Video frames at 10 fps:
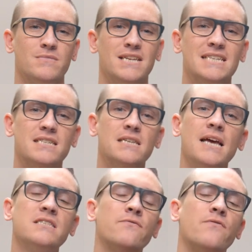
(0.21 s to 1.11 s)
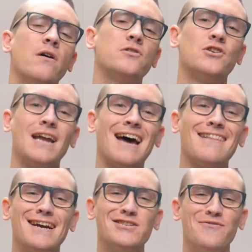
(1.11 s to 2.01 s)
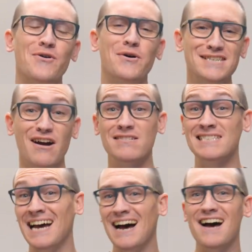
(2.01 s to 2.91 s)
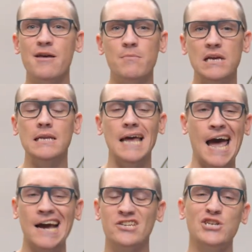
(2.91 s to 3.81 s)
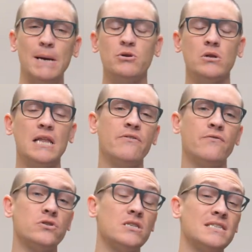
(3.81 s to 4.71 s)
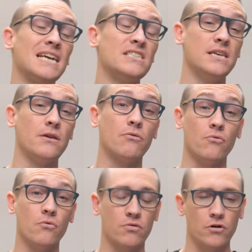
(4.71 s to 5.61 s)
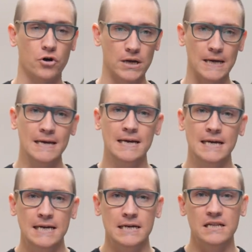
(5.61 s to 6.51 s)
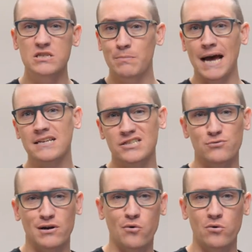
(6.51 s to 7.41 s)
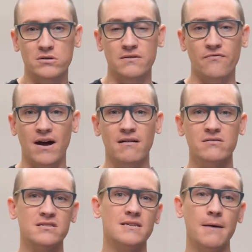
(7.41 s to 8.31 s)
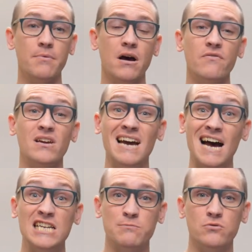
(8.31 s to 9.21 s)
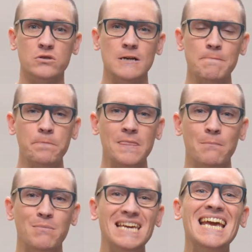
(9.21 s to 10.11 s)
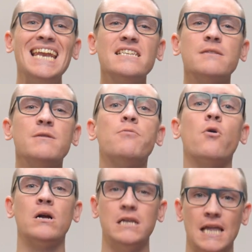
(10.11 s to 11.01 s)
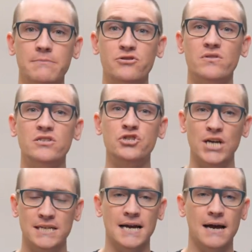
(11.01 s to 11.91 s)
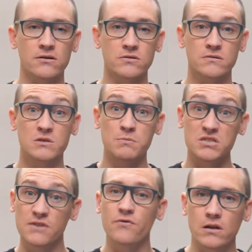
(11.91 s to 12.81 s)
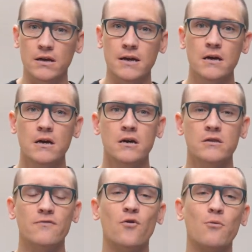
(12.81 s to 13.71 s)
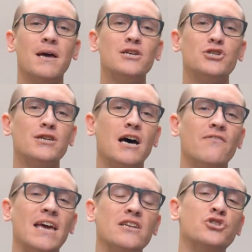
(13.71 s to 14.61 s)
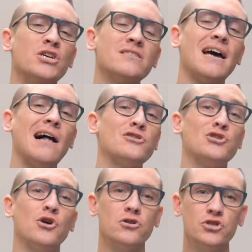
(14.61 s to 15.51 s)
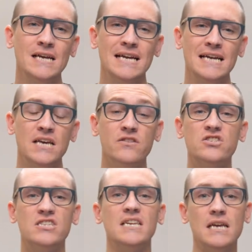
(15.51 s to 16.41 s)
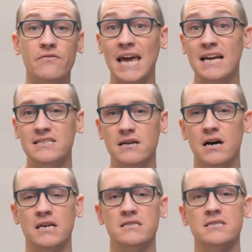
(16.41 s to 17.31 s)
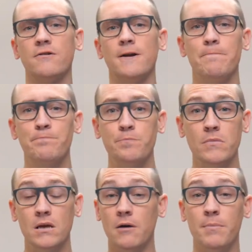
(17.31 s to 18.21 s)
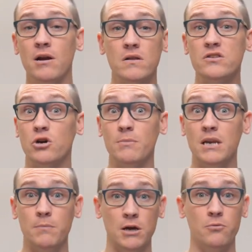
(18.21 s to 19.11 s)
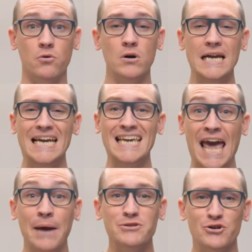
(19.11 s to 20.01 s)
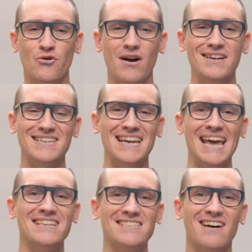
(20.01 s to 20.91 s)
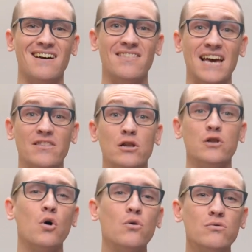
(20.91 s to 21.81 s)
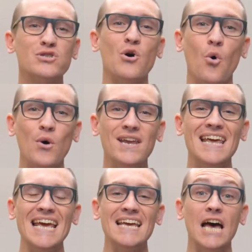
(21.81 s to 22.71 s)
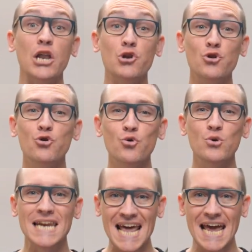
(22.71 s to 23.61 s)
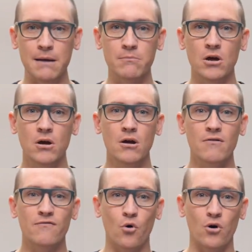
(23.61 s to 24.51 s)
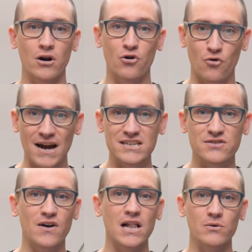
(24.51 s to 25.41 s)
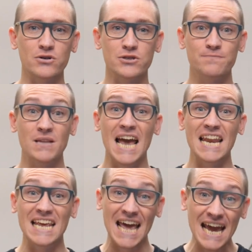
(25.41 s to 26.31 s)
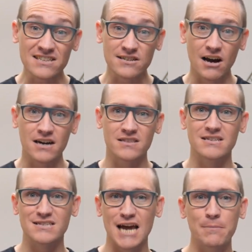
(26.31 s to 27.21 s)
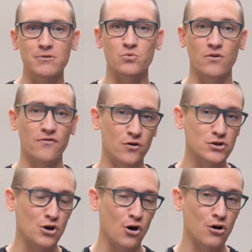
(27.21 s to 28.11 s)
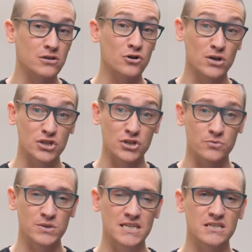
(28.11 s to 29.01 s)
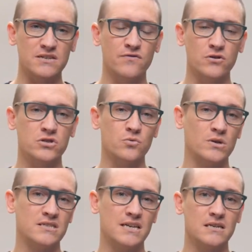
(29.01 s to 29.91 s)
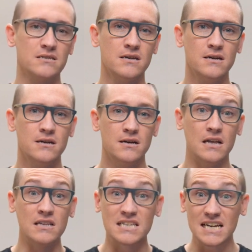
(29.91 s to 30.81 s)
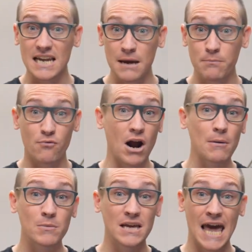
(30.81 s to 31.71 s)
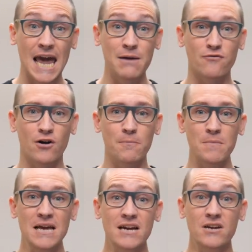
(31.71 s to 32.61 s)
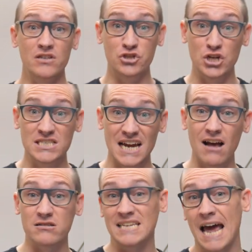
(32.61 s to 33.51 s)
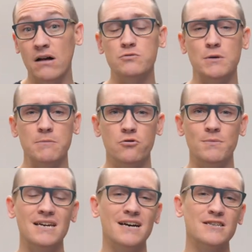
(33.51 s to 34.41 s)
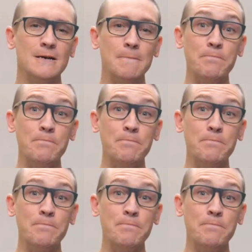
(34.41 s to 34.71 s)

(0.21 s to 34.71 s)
In today's devotion, I'd like to focus our time in Acts chapter 11, verses 19 through 30. And this passage records the final step of the Gospels beginning to be proclaimed to the Gentiles, specifically the formation of a Gentile church in the city of Antioch in Syria. Now, apparently, so many people came to Christ in Antioch that the locals coined a new name for Christ's followers. And in Antioch, the disciples were first called Christians. We see this in verse 26. And this nickname probably came from the Gentile townspeople because